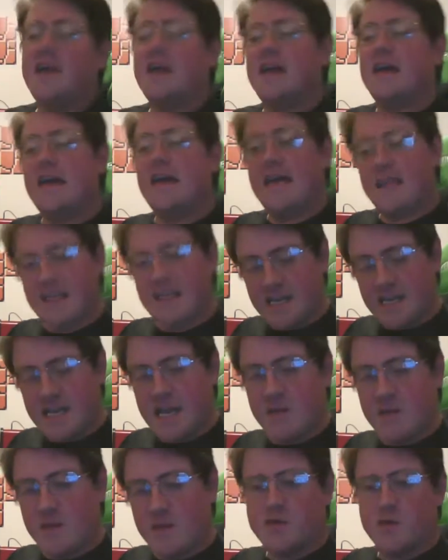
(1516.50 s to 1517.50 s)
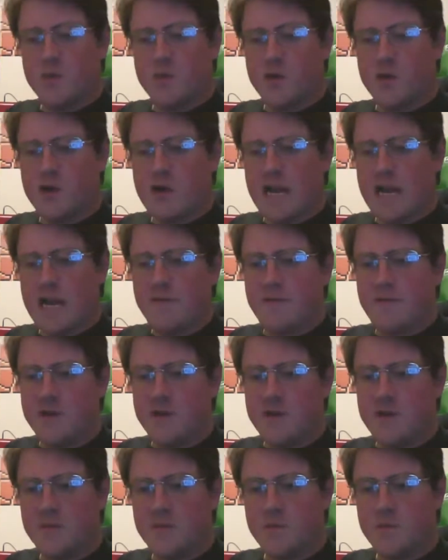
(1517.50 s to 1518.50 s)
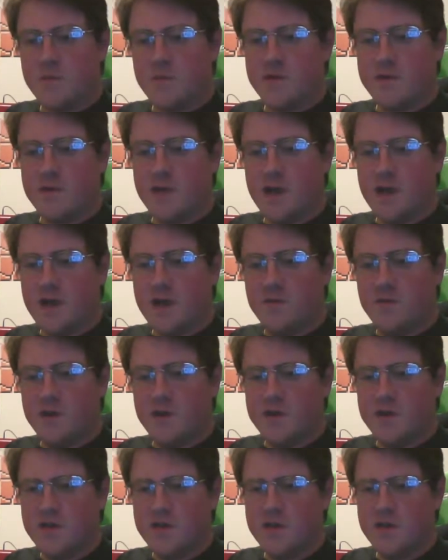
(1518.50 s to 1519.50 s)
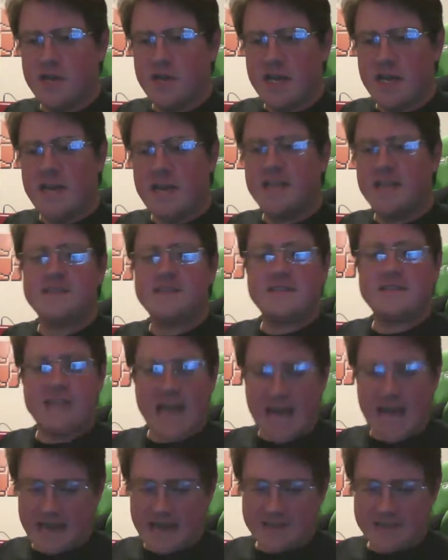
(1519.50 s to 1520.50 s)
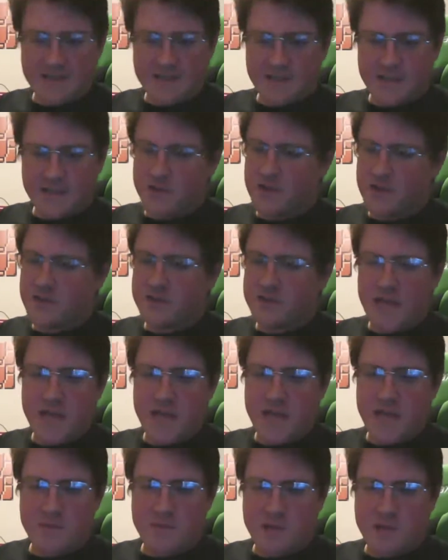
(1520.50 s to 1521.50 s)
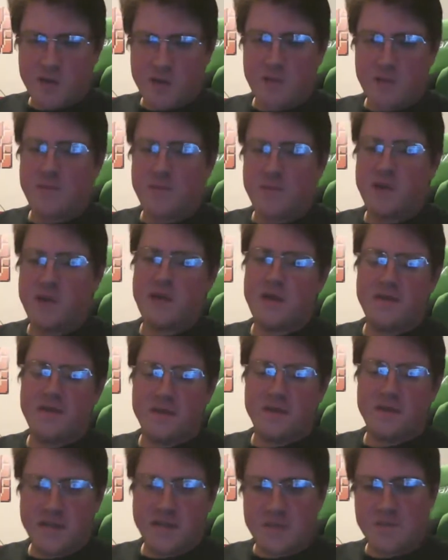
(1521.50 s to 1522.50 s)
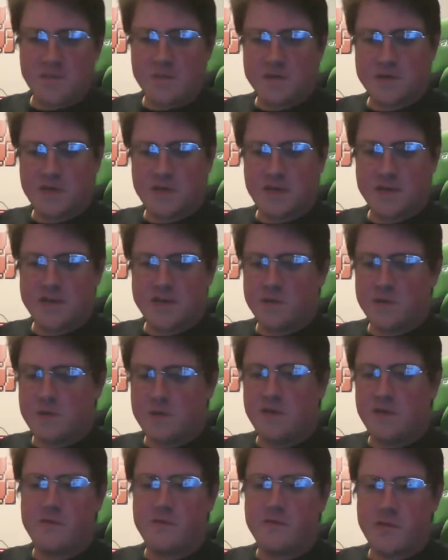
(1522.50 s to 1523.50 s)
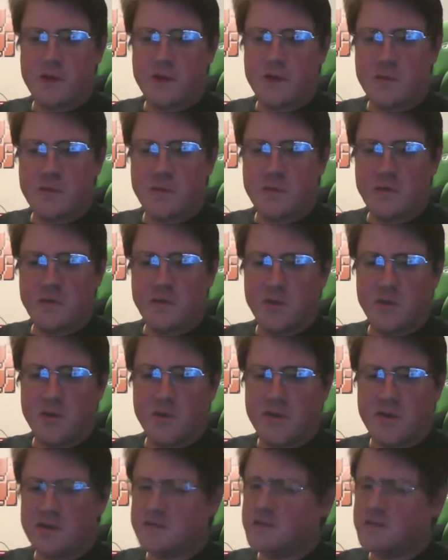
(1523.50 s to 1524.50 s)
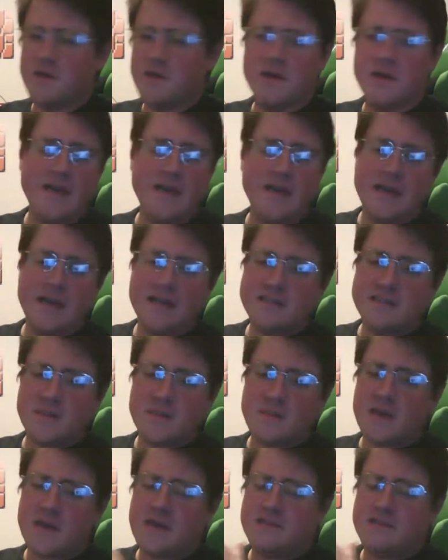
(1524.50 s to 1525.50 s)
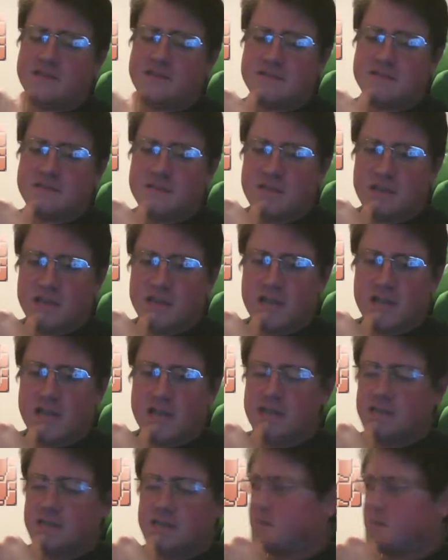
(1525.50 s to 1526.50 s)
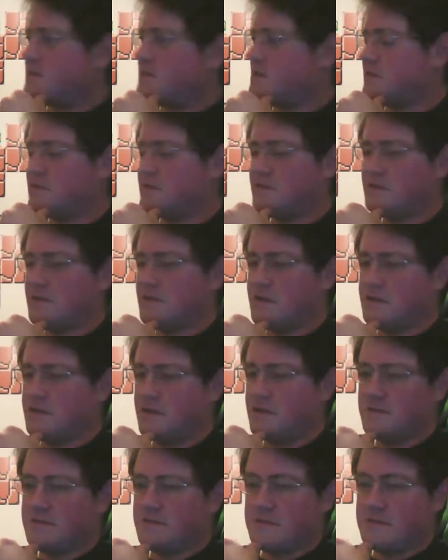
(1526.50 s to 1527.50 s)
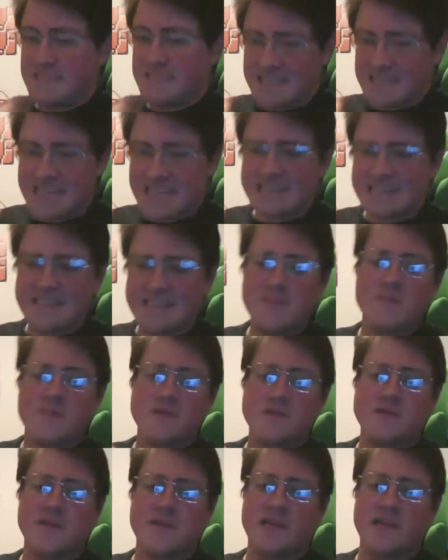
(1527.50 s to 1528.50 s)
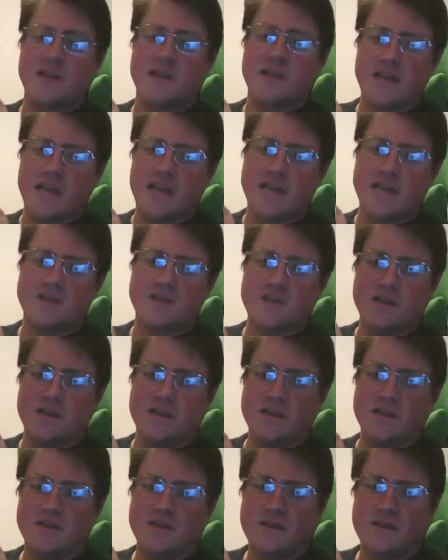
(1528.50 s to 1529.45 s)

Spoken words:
and then you get what you were after with the overage. And it stacks. You know, you stay a pro member, you add the 10% to whatever promo they're doing. So in some cases, you're getting as much as 60% extra